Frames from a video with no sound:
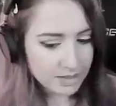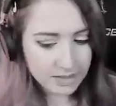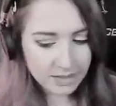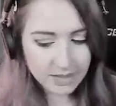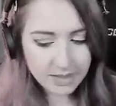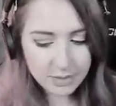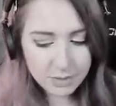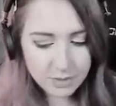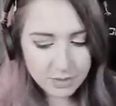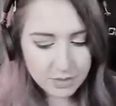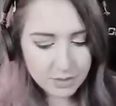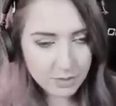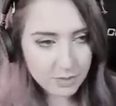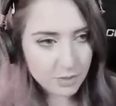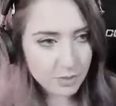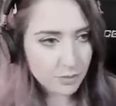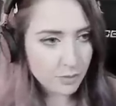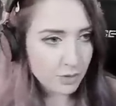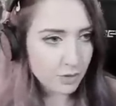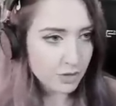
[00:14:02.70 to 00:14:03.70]
This was so
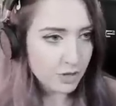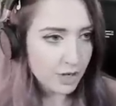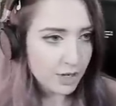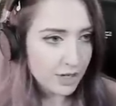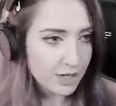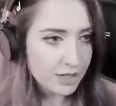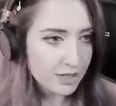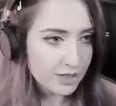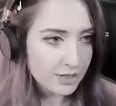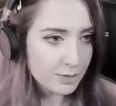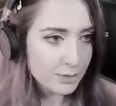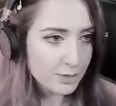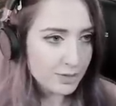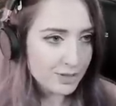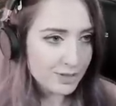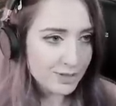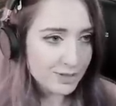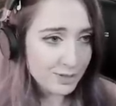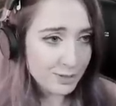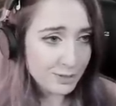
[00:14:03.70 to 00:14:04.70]
much fun.
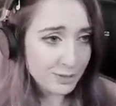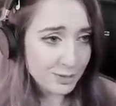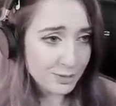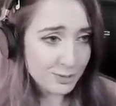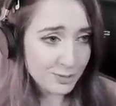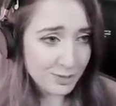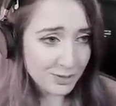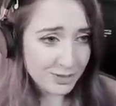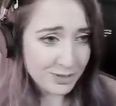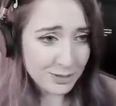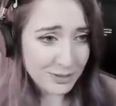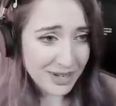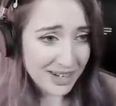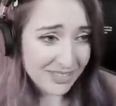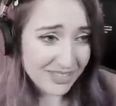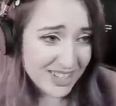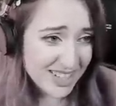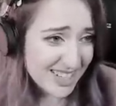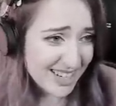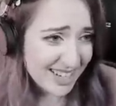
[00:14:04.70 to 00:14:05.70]
Do I
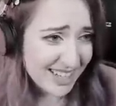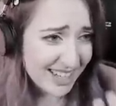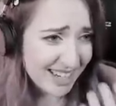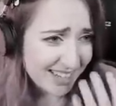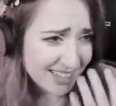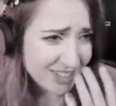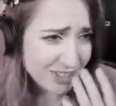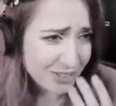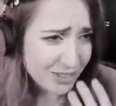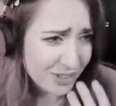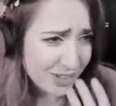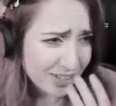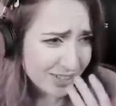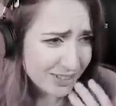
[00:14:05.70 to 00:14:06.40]
have to say that? I don't know.